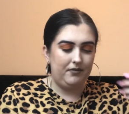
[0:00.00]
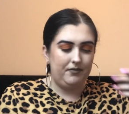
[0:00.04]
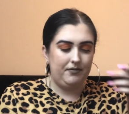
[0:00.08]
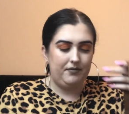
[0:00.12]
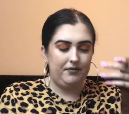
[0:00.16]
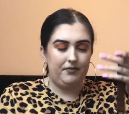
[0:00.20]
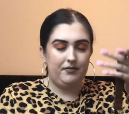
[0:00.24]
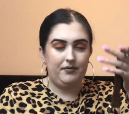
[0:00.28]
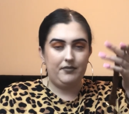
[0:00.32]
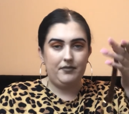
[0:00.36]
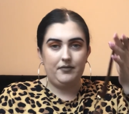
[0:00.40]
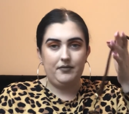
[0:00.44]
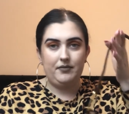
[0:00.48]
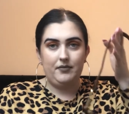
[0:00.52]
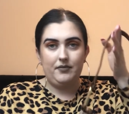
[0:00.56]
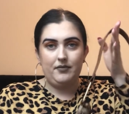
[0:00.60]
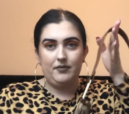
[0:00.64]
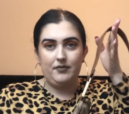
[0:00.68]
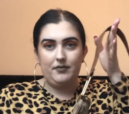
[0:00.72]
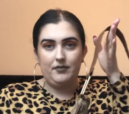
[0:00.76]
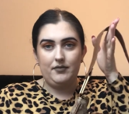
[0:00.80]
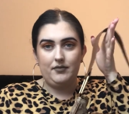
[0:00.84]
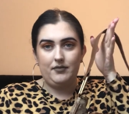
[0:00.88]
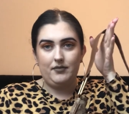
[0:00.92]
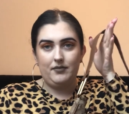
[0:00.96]

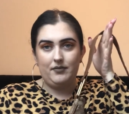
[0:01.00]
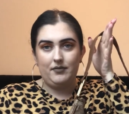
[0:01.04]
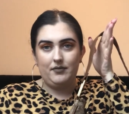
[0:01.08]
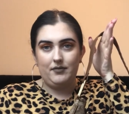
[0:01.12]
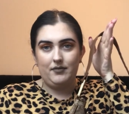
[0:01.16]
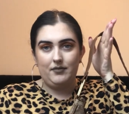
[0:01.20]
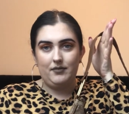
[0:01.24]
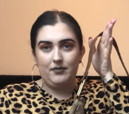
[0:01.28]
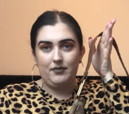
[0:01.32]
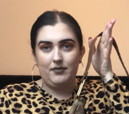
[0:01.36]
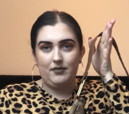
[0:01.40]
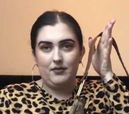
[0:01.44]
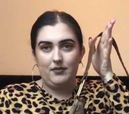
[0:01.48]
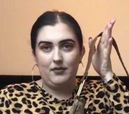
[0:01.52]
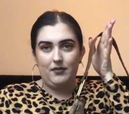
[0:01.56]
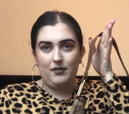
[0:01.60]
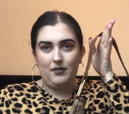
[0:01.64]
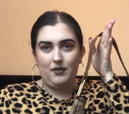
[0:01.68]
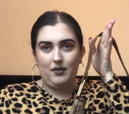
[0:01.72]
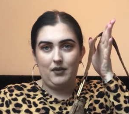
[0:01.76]
Nothing is said.